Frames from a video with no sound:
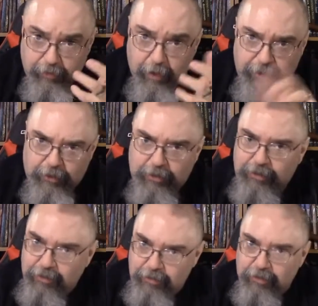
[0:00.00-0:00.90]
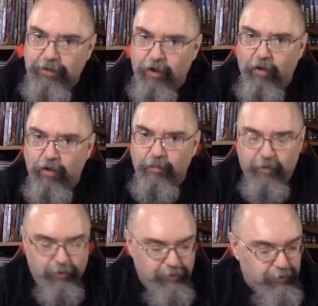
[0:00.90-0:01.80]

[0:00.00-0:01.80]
I mean, just the armors.